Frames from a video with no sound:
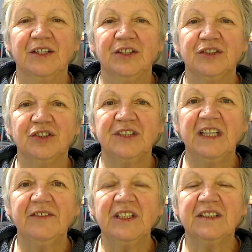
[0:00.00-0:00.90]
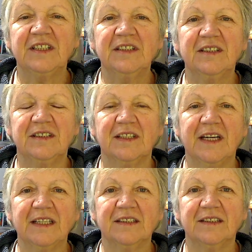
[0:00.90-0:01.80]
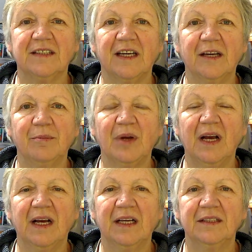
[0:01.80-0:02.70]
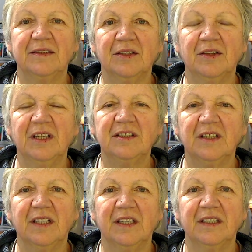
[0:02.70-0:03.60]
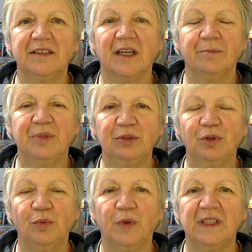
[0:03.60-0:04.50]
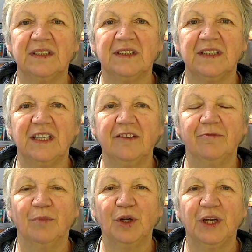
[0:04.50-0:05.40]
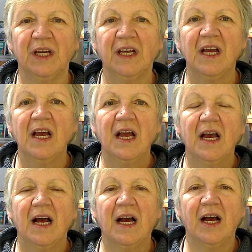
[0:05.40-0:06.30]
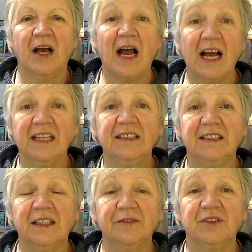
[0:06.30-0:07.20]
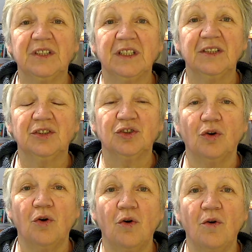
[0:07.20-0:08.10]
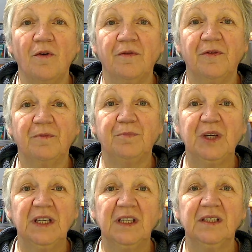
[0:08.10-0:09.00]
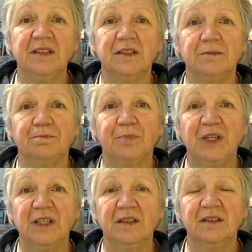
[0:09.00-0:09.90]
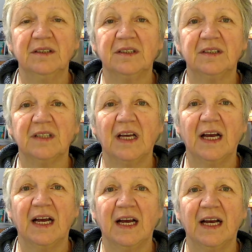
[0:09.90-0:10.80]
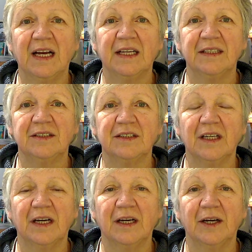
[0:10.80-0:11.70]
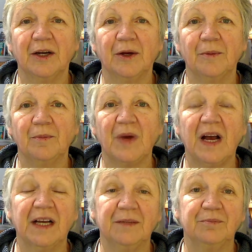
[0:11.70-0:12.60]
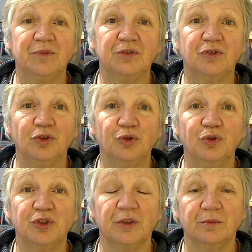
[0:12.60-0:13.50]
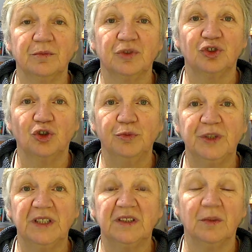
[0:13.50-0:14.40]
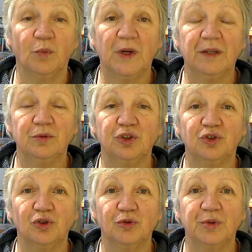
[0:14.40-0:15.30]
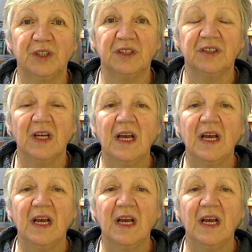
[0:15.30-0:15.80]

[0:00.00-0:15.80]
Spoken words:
saving seeds is the next step. And this is a brilliant way to save money. I save seeds of peas, beans, and I do some strawberries and wild strawberries,